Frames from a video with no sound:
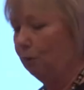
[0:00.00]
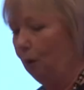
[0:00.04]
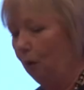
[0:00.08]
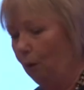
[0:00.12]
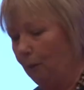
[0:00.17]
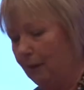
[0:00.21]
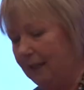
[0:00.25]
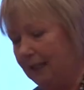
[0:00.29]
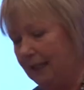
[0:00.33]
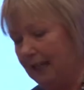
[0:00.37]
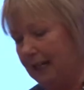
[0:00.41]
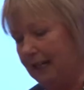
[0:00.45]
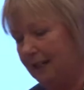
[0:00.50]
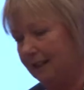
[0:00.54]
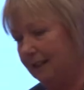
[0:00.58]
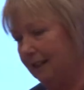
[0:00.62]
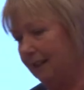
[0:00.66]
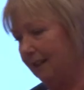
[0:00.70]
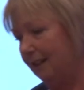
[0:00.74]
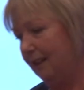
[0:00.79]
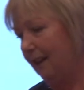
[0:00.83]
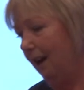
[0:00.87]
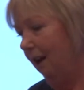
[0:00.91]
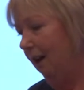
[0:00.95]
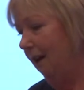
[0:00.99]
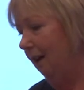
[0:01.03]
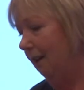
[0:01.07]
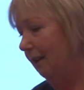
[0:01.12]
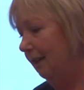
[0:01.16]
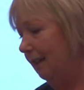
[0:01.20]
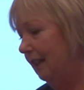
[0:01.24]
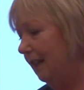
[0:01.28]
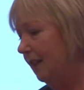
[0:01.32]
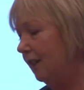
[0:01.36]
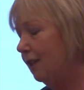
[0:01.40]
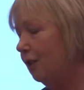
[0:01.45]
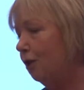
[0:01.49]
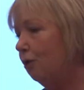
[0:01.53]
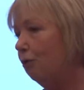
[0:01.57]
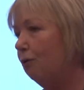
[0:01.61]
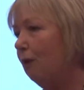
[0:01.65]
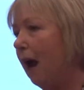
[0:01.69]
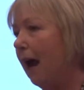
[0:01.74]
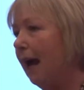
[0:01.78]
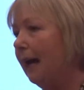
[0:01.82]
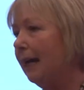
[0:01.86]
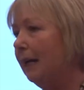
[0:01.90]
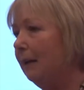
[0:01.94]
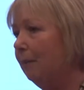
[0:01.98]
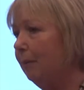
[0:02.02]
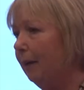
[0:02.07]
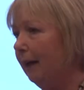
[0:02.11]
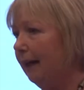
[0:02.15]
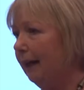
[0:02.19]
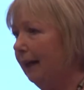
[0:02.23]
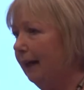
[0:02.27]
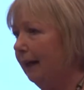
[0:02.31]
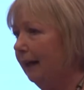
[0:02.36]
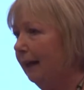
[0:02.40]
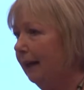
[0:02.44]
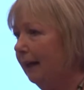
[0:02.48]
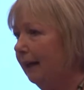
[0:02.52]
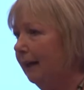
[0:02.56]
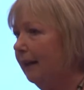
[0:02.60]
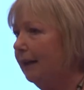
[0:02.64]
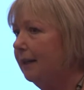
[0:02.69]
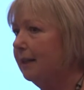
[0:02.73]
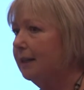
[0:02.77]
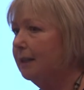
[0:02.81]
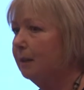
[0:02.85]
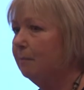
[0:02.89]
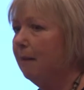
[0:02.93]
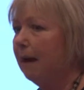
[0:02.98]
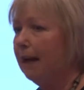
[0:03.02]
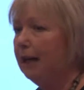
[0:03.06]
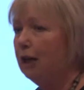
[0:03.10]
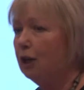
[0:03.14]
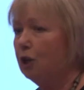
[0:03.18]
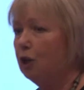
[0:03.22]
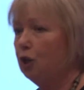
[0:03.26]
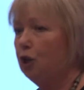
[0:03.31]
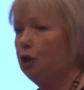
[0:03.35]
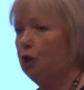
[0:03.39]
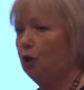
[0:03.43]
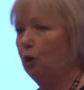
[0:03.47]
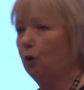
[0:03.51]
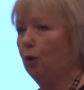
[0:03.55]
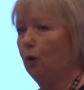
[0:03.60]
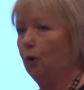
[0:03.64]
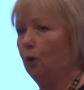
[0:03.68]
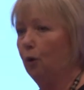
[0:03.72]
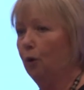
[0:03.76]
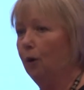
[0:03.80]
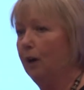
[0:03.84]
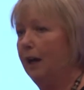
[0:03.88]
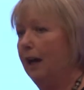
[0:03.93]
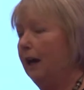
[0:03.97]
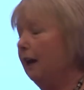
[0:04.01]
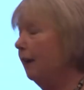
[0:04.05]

what we need to start describing to make sure